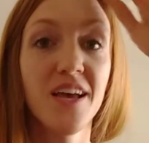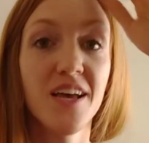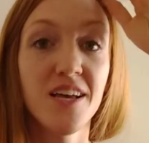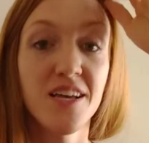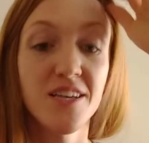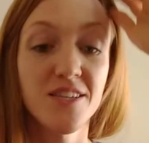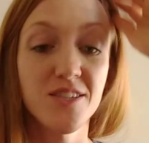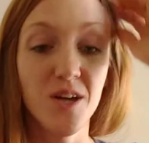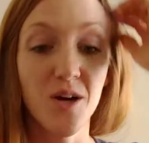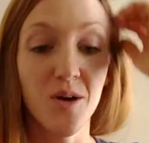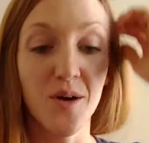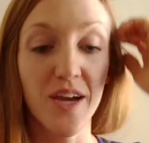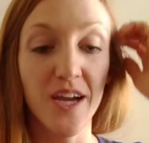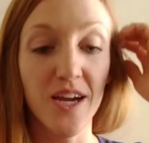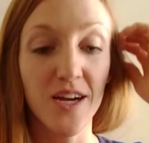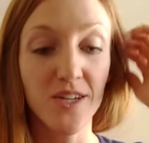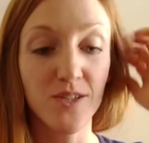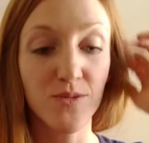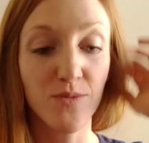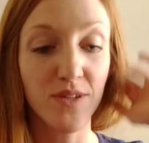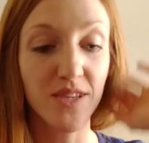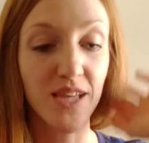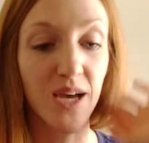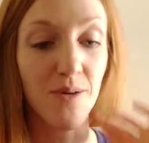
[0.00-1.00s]
So
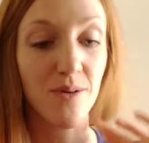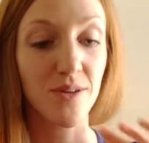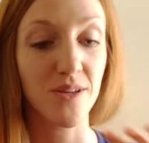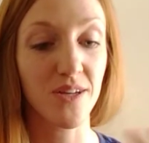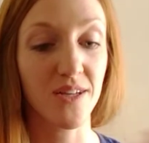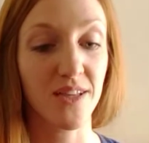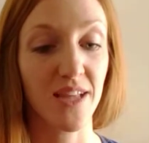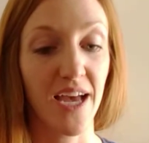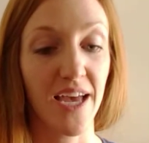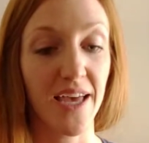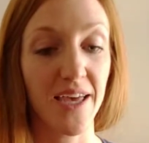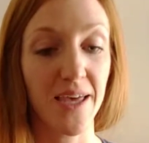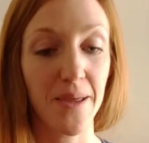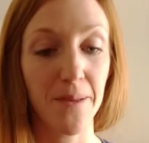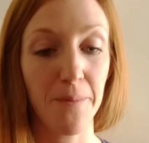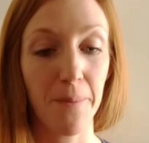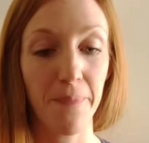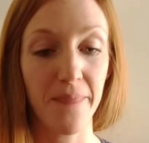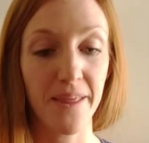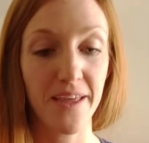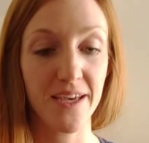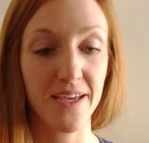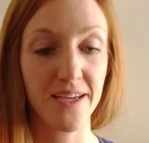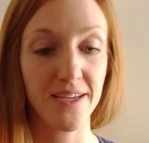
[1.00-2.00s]
here's what that would look like
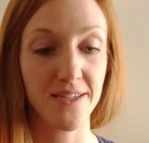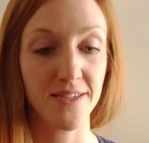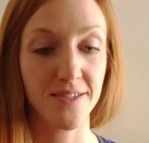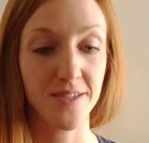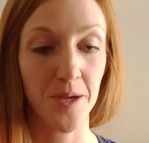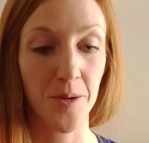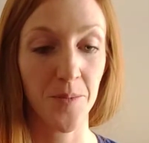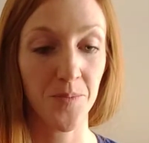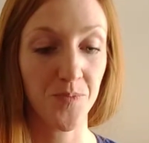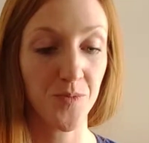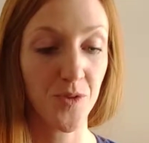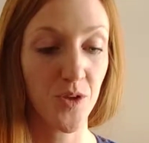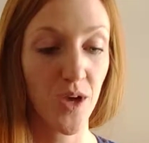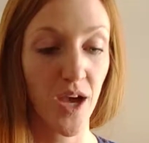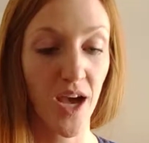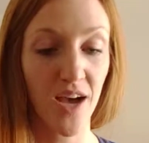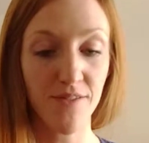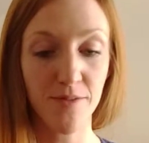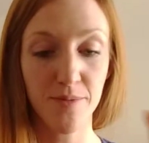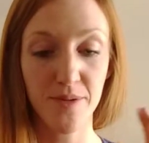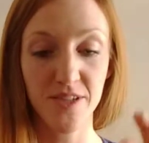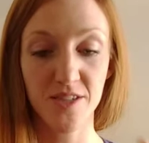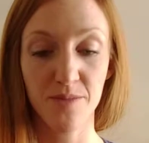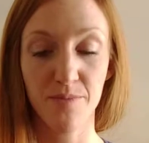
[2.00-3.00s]
is you
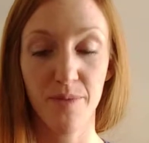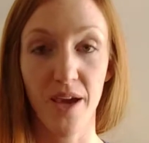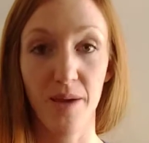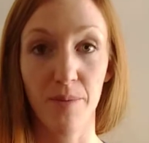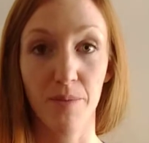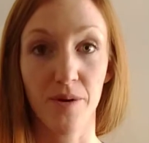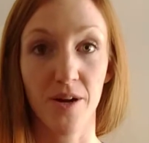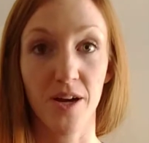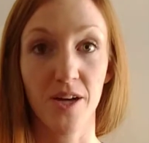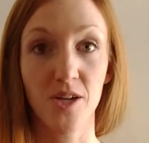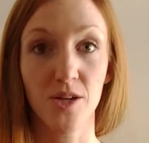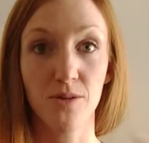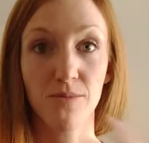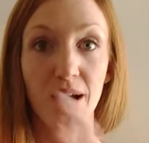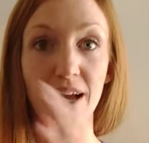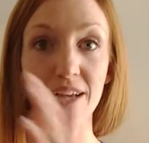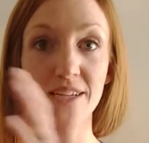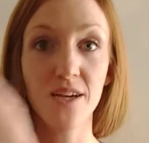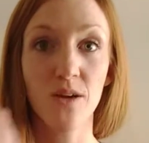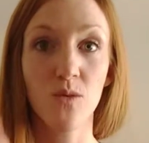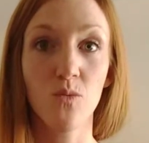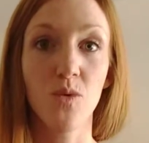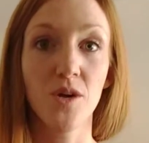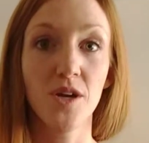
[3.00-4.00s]
have a piece of paper and you write
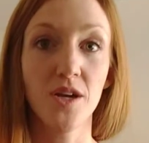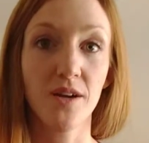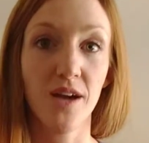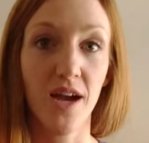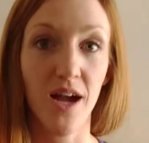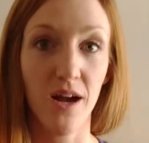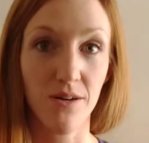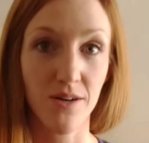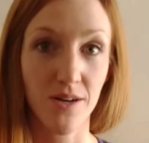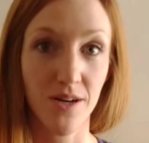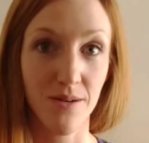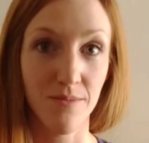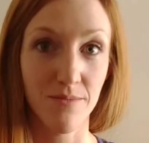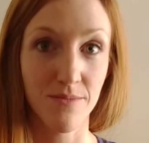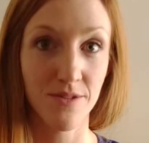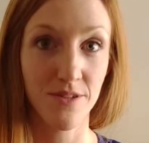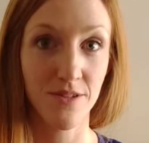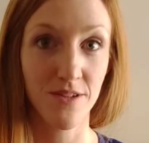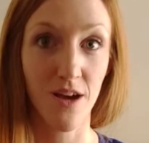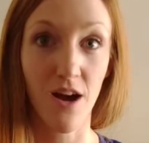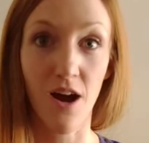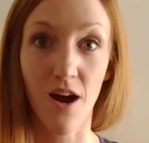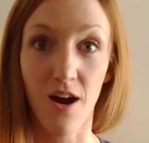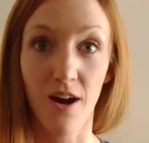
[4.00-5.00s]
down what your
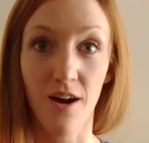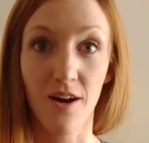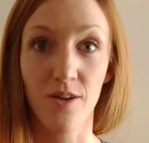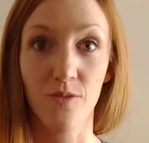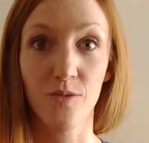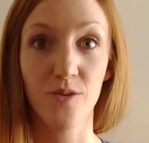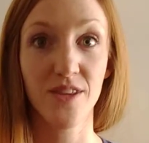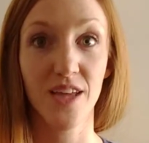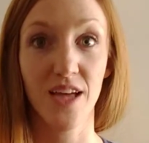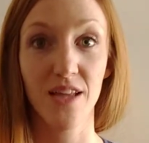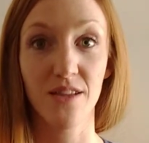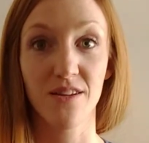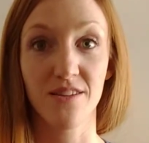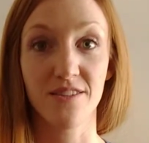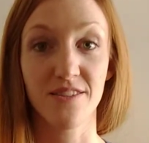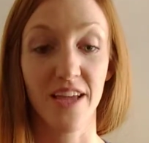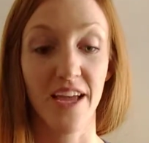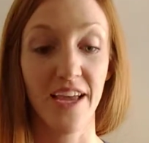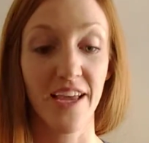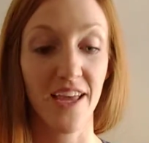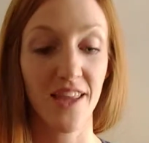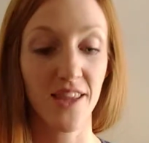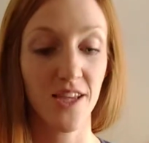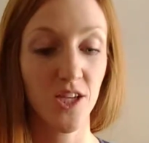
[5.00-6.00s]
outcomes are, what that looks
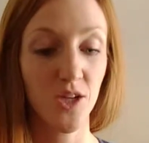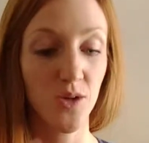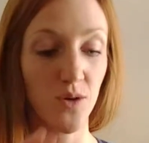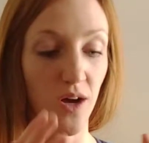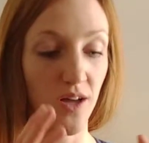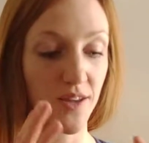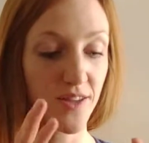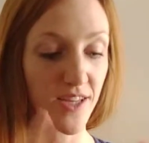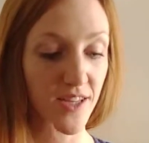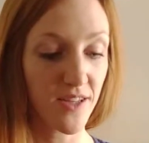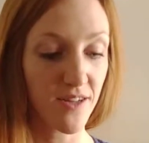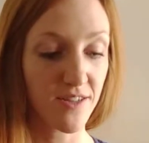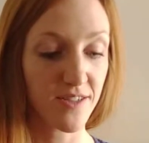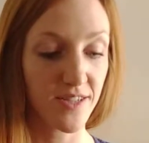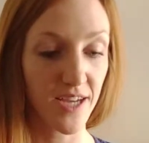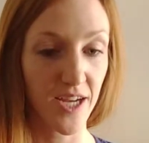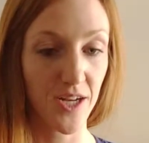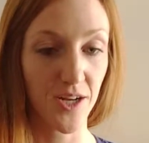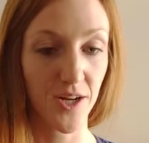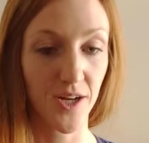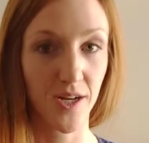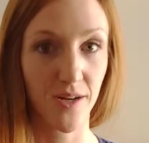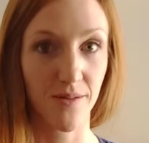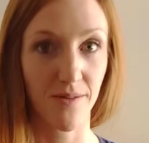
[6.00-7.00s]
like. And then on the other side,
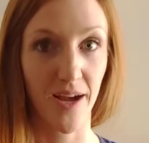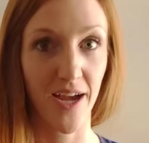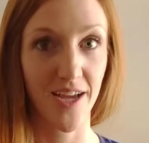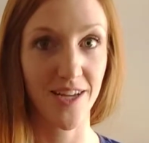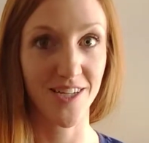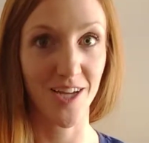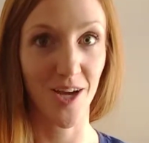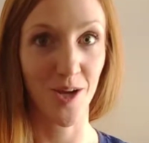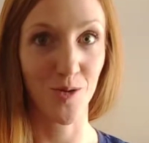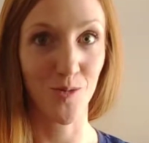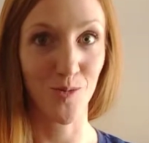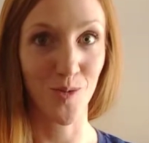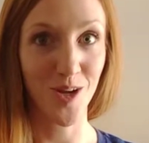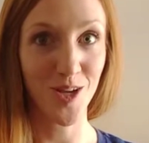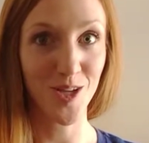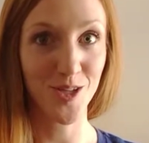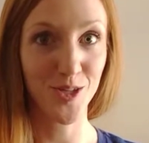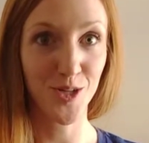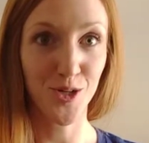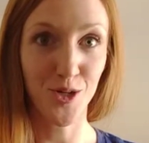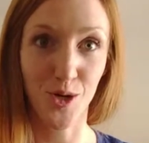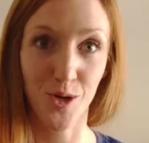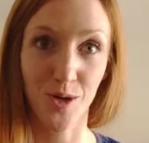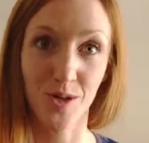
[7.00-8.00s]
you're going to write down what is
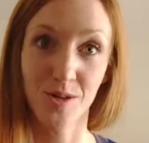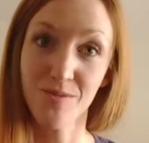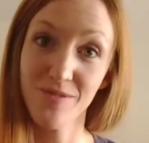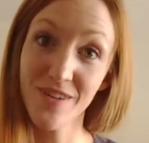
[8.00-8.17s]
your current